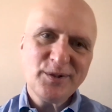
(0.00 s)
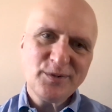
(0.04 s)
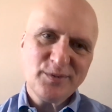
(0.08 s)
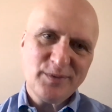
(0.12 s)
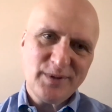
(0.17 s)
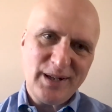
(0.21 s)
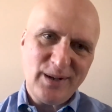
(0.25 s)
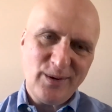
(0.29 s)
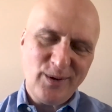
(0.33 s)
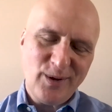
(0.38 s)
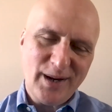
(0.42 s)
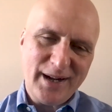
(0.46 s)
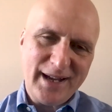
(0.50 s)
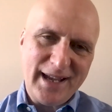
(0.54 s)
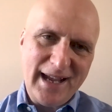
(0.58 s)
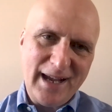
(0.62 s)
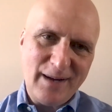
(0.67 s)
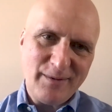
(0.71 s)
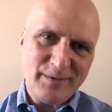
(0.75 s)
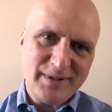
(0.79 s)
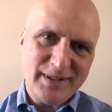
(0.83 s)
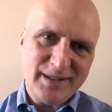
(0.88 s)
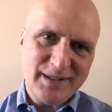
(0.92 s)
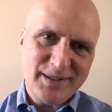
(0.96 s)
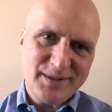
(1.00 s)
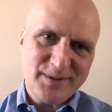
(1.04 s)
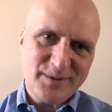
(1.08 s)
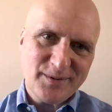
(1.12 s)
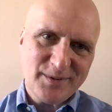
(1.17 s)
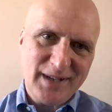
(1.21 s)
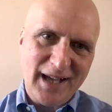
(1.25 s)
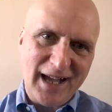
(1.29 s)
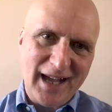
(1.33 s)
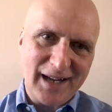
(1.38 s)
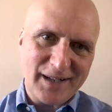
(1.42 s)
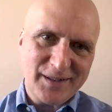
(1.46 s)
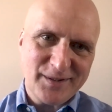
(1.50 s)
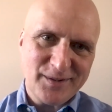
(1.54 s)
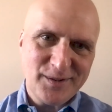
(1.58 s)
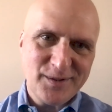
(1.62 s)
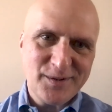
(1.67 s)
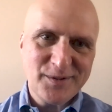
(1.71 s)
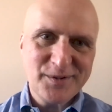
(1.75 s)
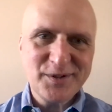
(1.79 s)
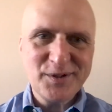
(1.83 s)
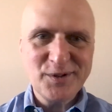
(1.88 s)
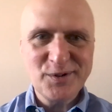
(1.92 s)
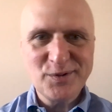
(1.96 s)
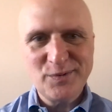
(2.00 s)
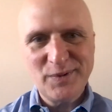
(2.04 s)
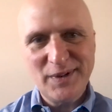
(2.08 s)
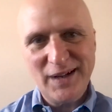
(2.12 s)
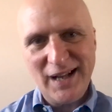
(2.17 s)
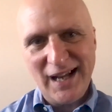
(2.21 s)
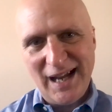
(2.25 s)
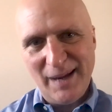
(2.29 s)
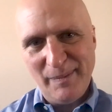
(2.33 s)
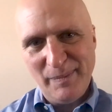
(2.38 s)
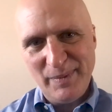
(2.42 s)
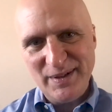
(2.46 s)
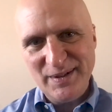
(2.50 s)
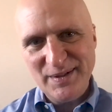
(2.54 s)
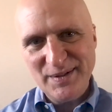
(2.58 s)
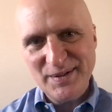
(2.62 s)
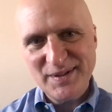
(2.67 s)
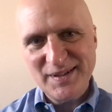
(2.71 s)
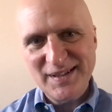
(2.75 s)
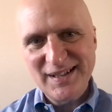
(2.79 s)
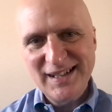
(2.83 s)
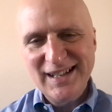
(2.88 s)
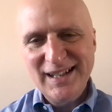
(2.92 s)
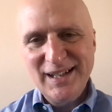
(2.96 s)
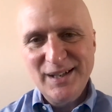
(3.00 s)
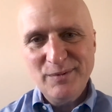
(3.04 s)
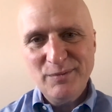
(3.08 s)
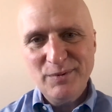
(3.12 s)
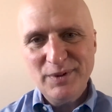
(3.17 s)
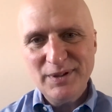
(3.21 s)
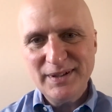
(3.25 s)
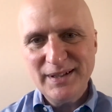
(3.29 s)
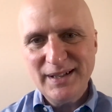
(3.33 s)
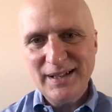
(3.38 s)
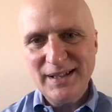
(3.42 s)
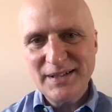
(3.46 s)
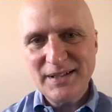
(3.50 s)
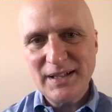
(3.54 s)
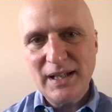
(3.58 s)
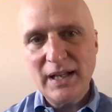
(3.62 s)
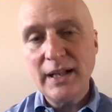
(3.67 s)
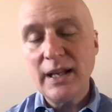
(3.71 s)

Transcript: Or accountants or doctors. Here's what happens with this.